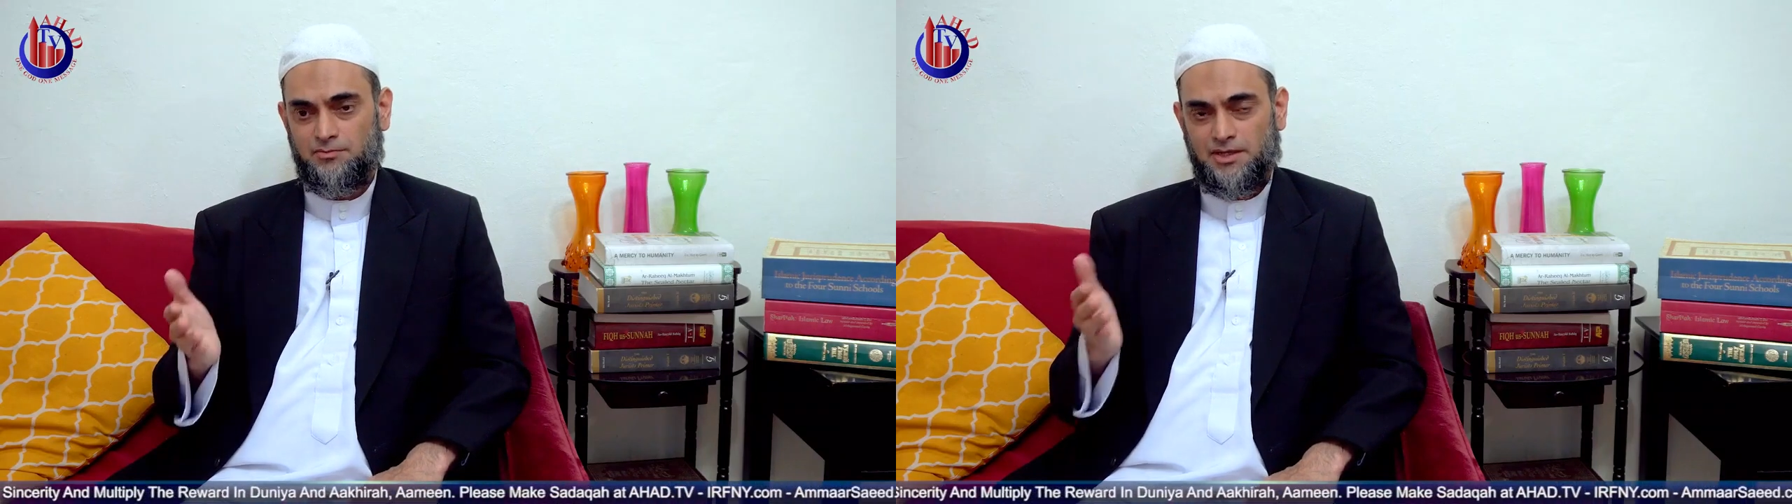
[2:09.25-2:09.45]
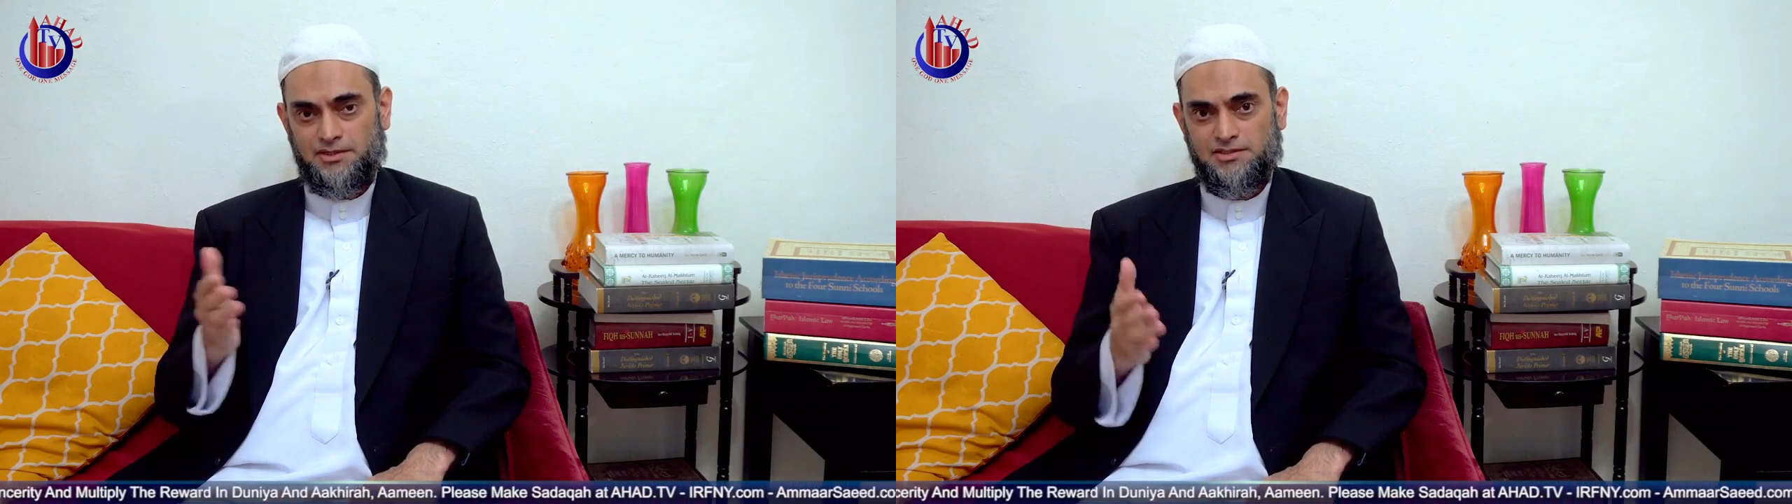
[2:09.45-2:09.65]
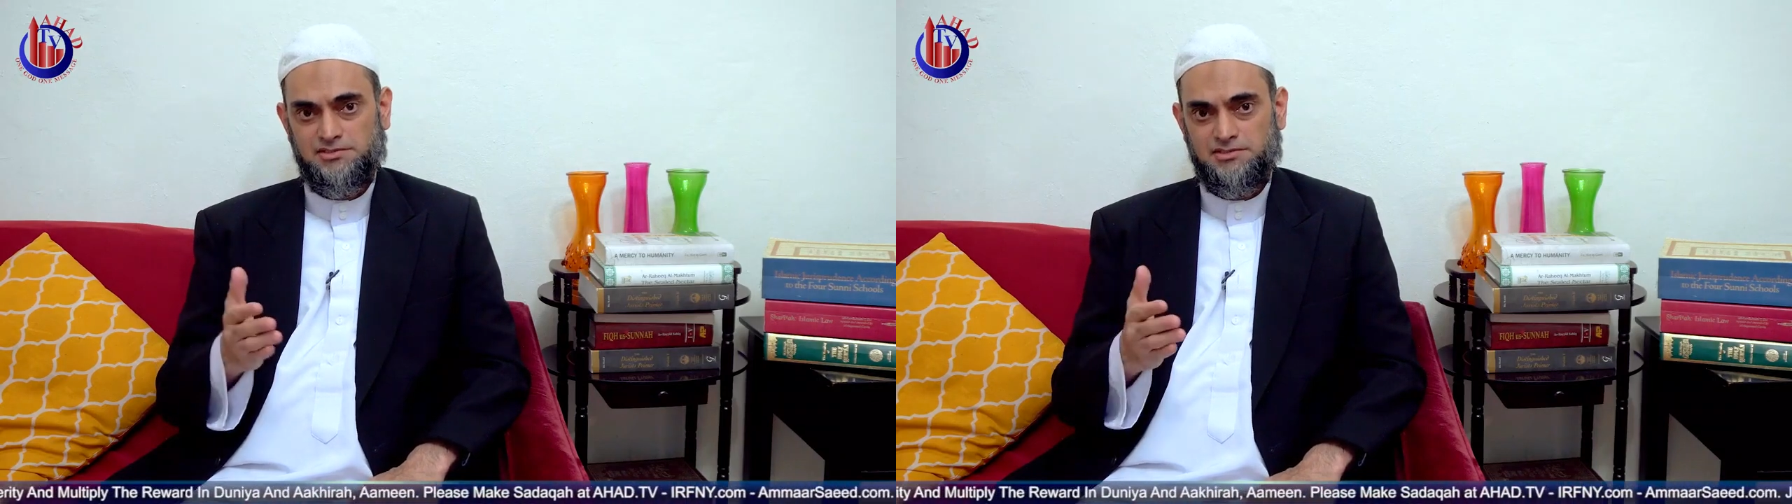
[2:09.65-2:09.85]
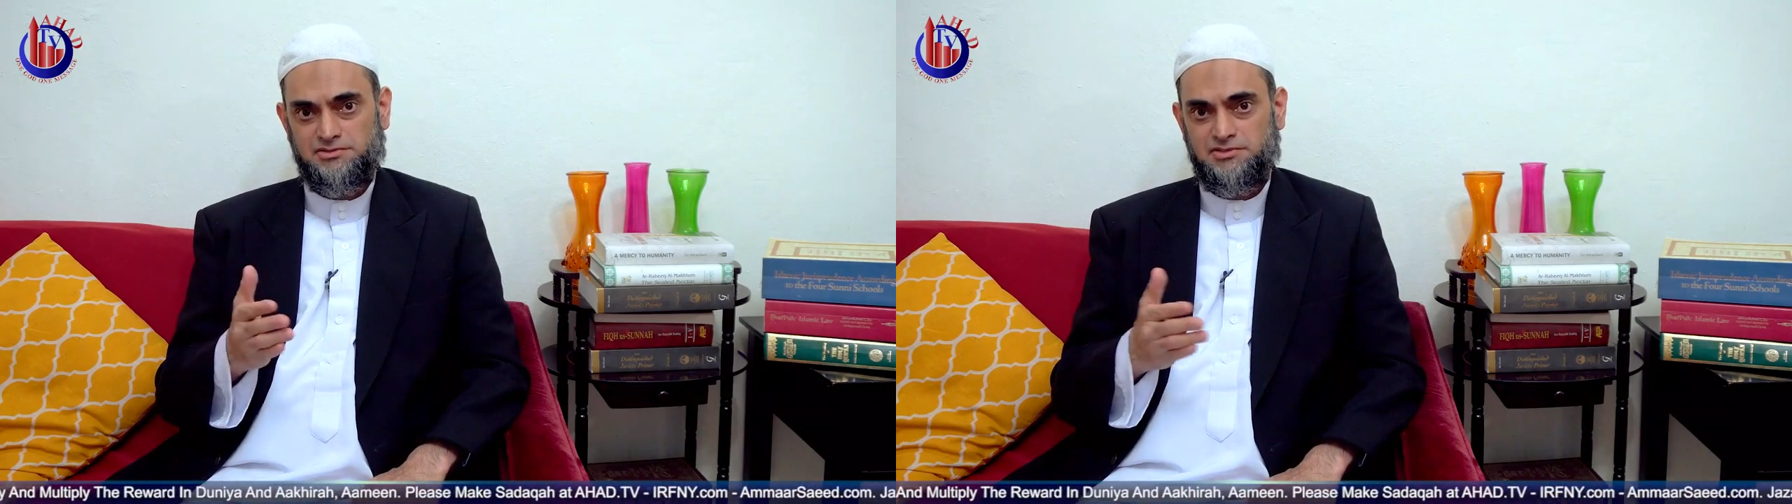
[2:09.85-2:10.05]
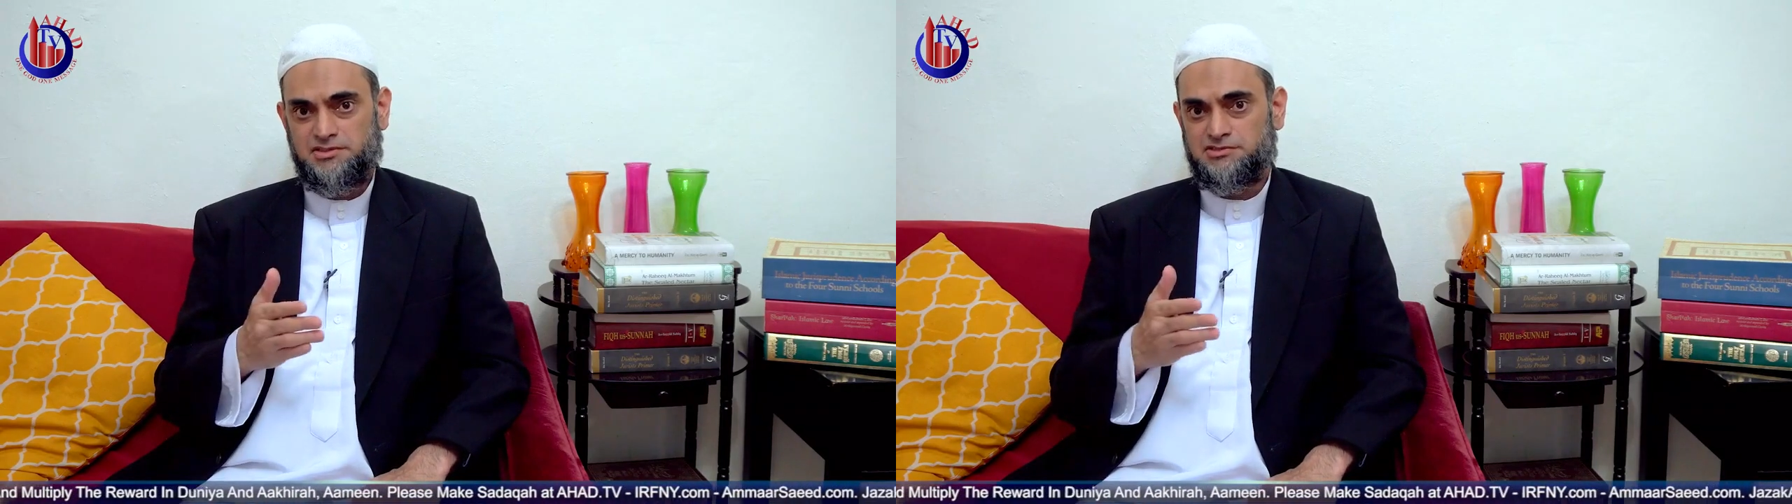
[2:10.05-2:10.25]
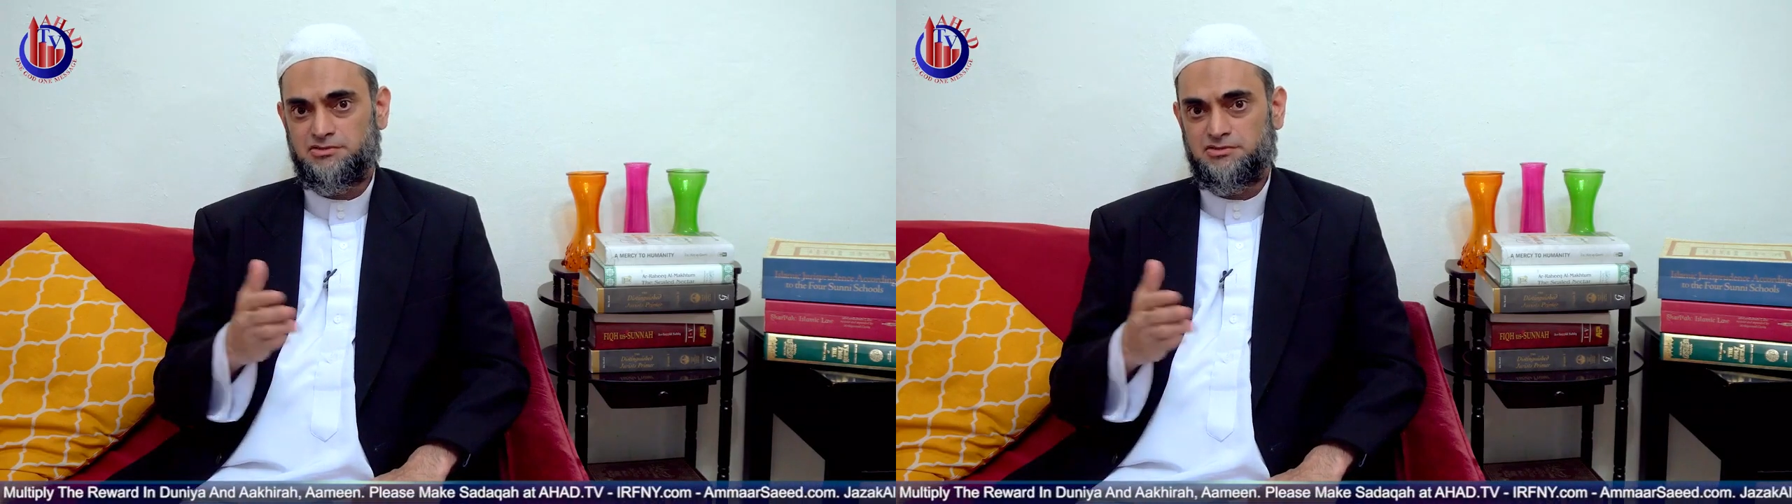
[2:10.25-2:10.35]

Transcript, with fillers: medication so he's